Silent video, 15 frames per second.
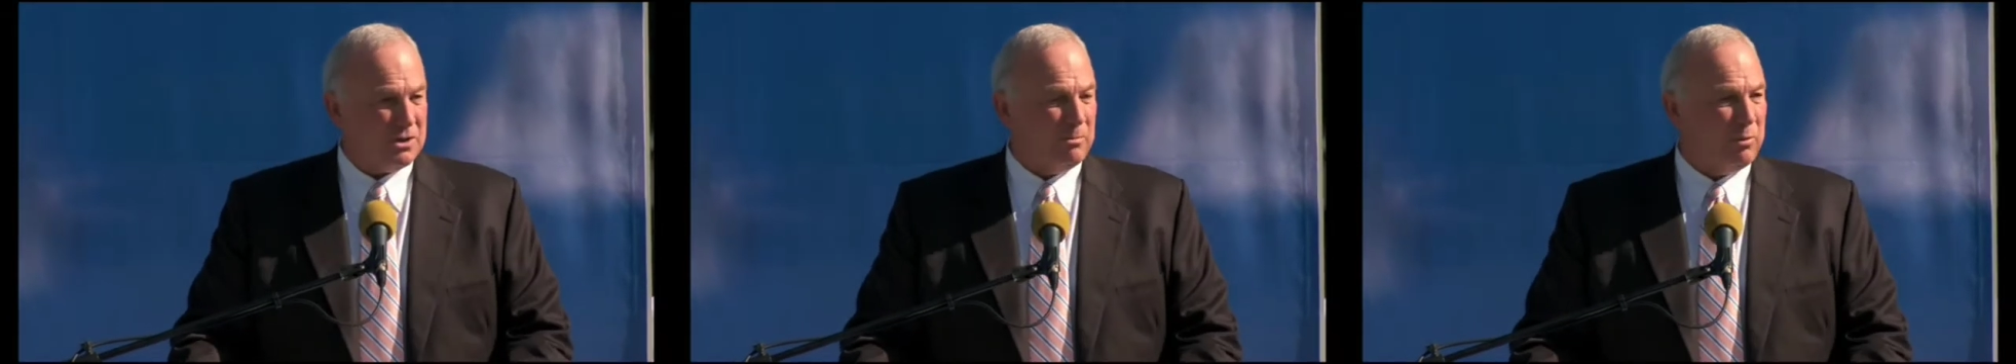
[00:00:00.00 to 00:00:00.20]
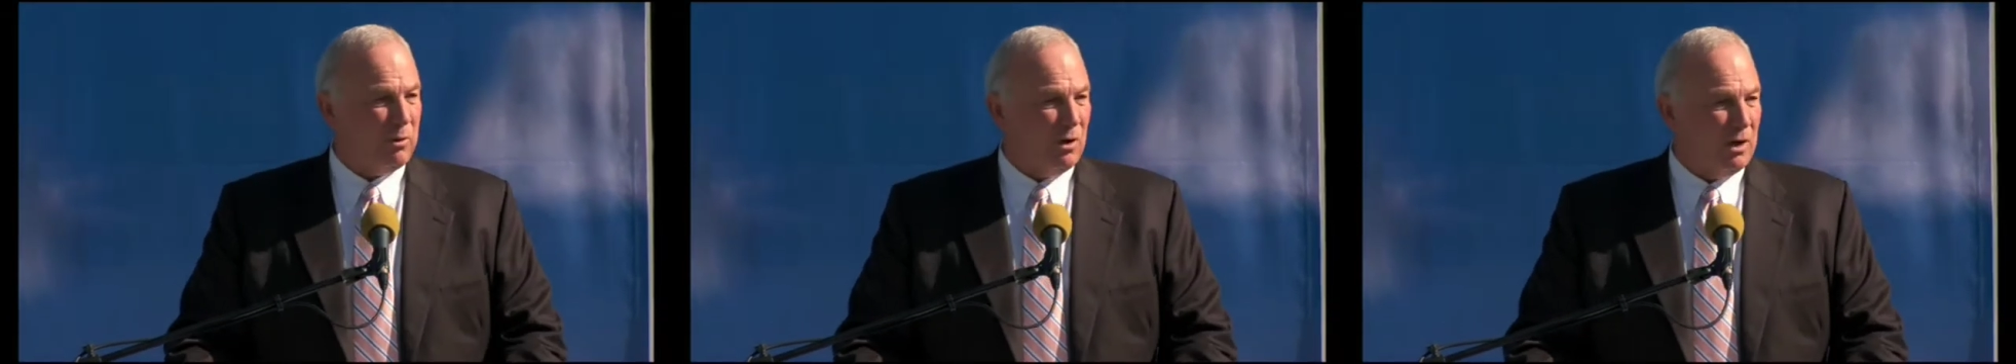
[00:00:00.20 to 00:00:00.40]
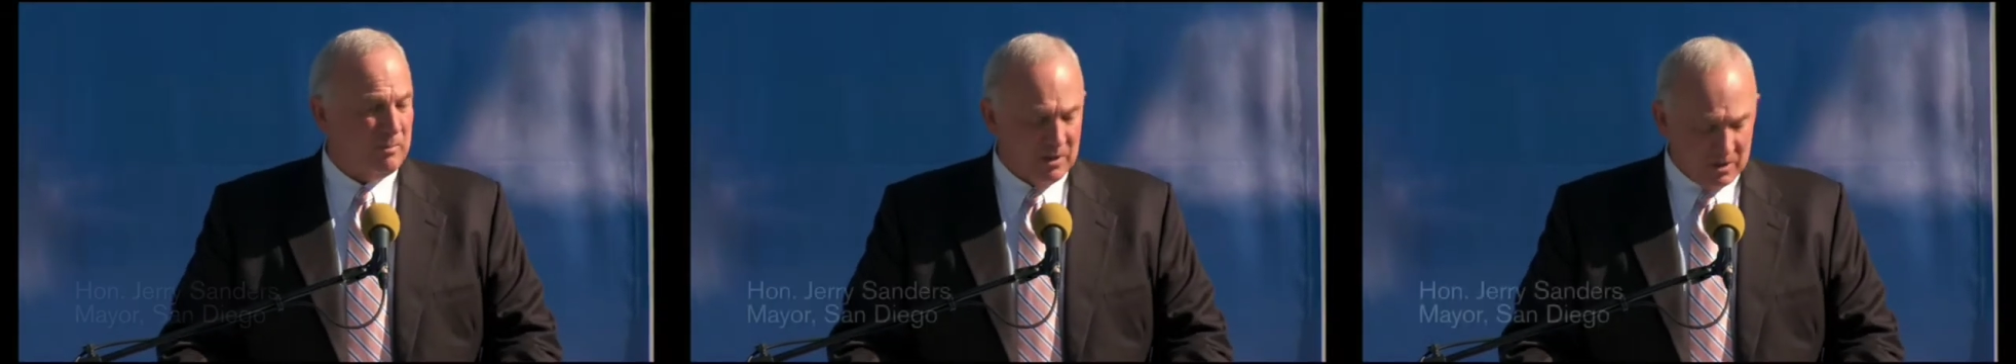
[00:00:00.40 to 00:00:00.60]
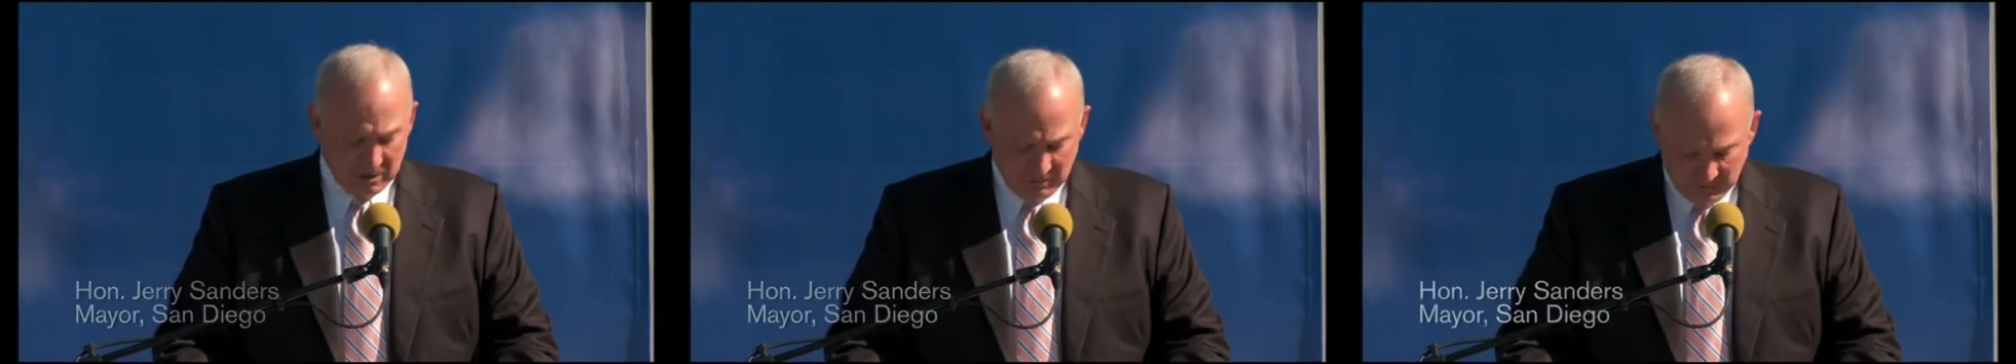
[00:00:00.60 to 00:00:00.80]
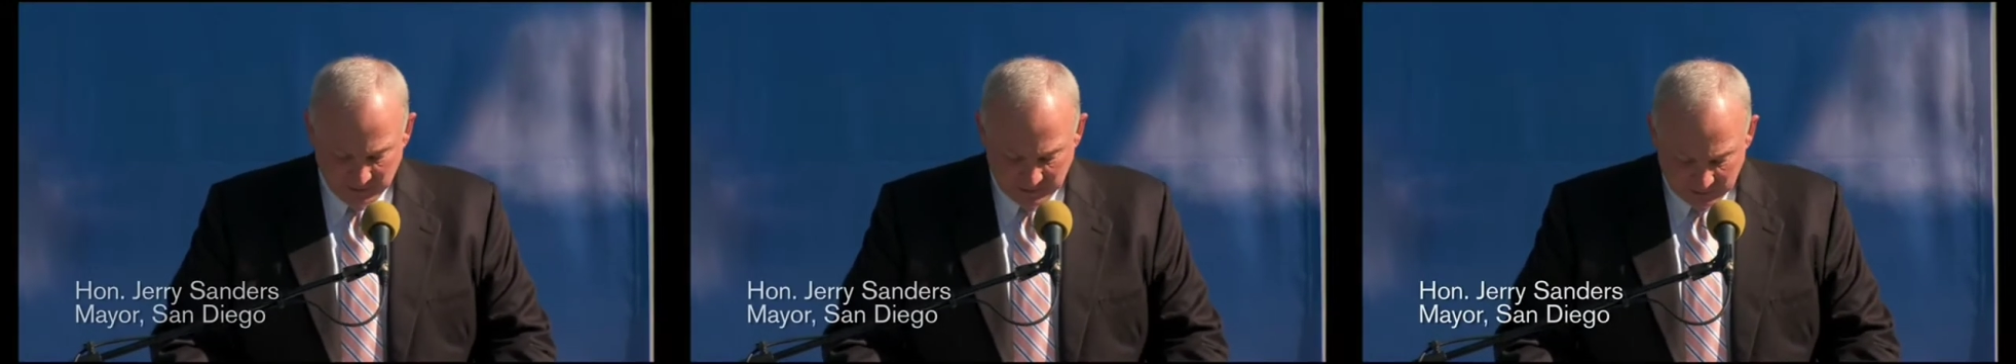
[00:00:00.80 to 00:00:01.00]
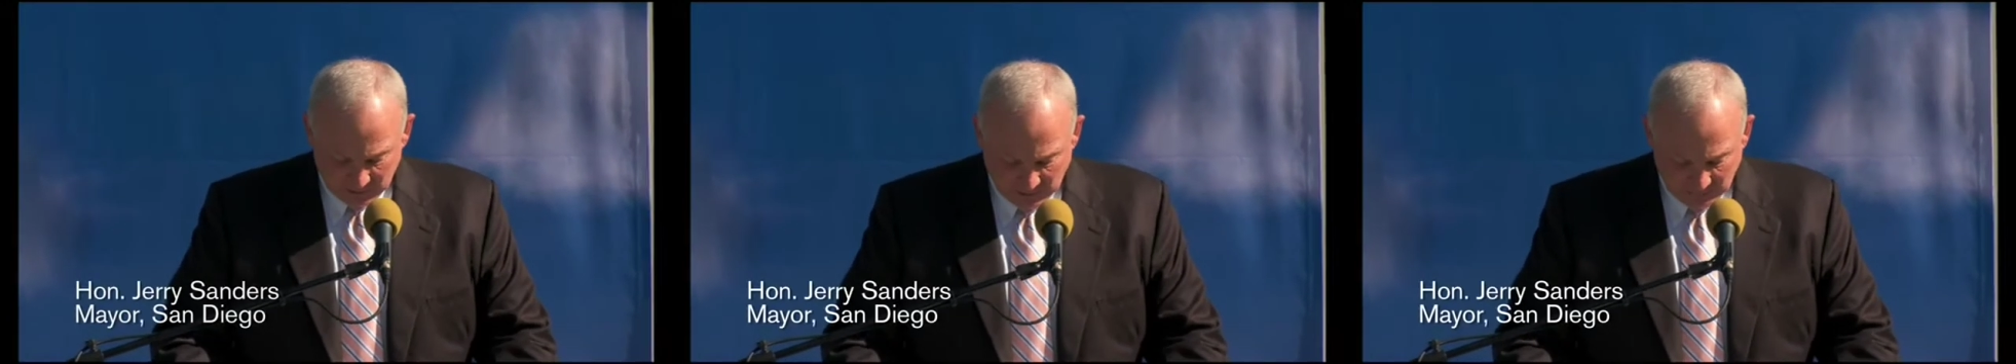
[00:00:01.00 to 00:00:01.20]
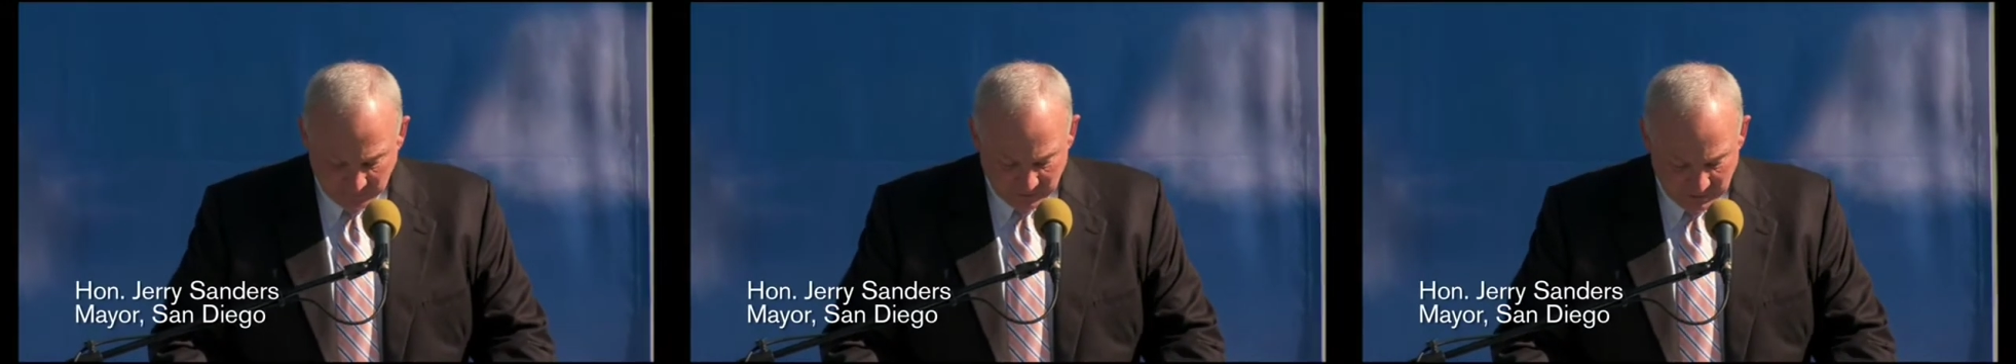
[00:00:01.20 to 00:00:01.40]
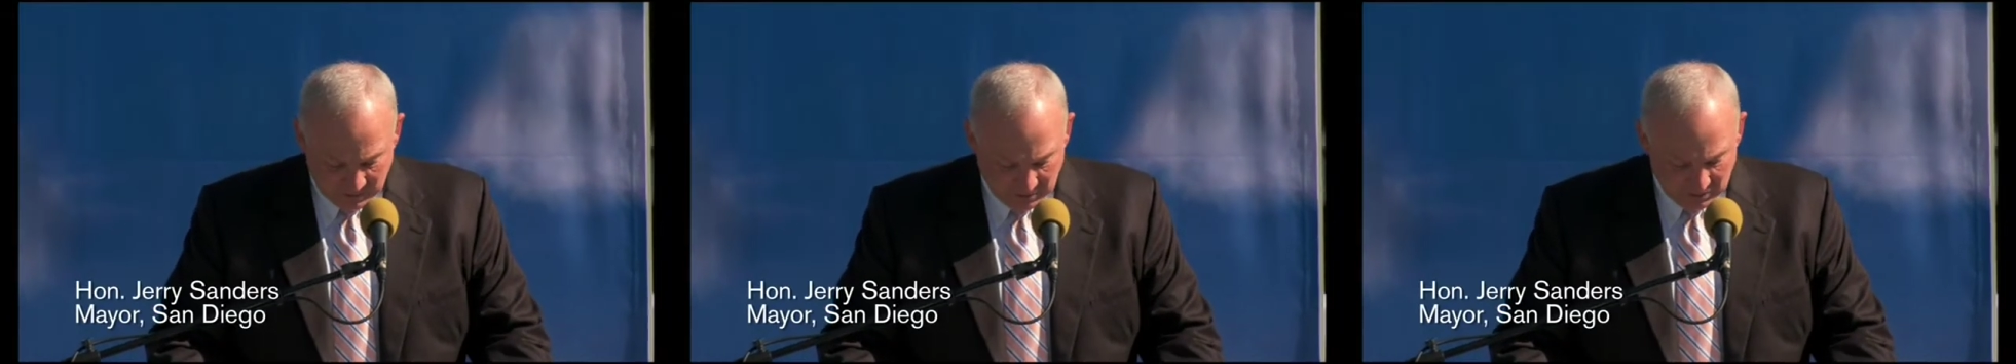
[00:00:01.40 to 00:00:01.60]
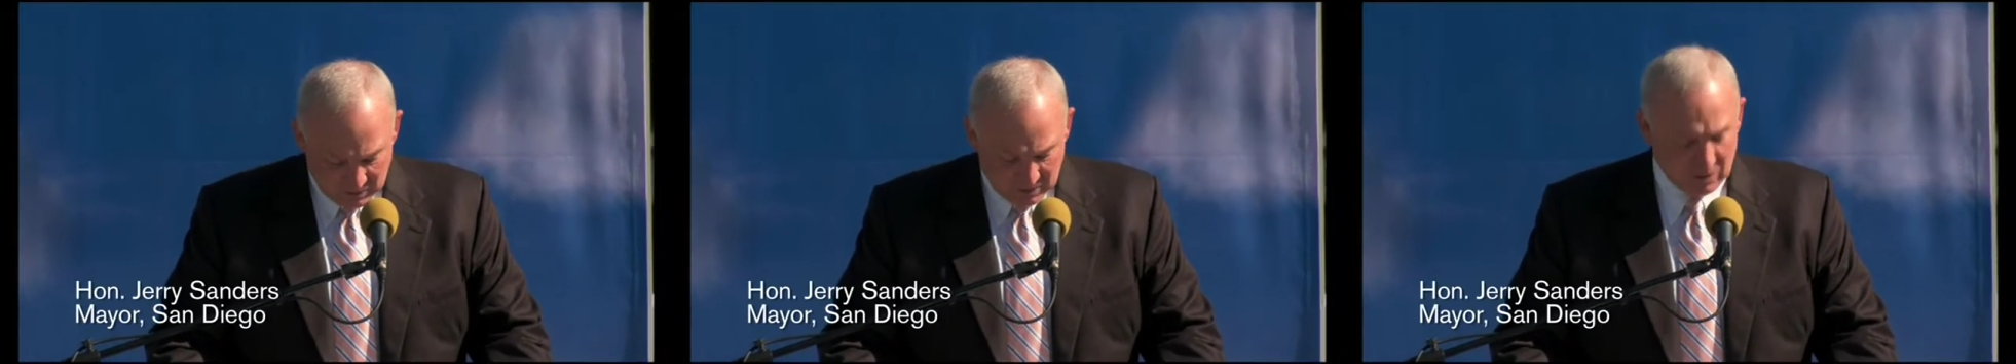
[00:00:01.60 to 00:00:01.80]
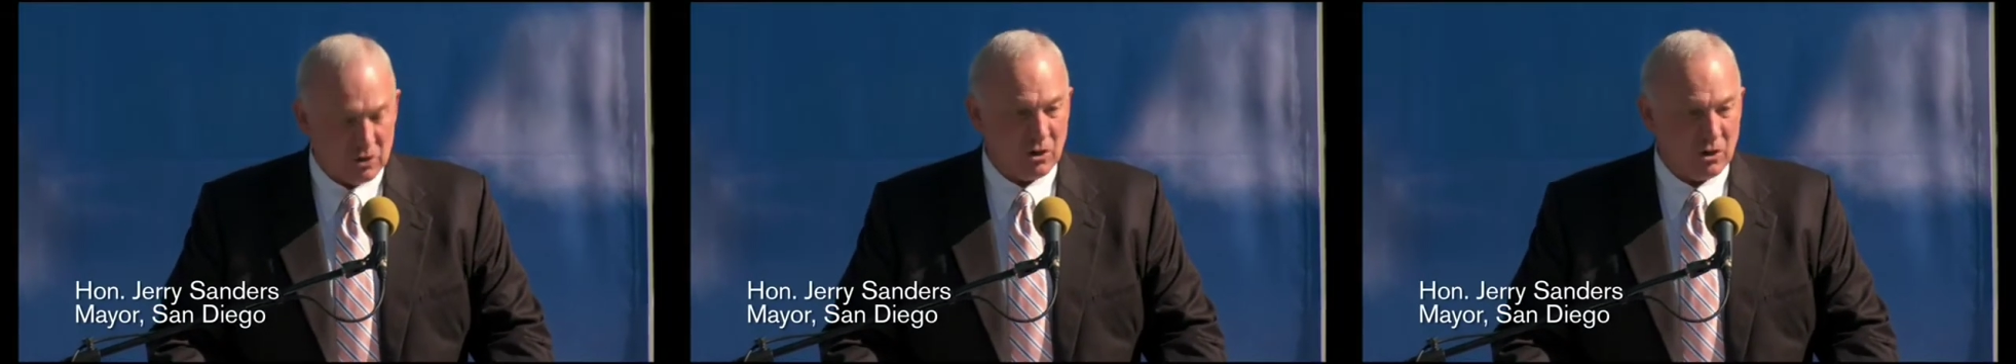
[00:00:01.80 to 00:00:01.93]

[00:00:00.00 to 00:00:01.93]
deployments of electric vehicles and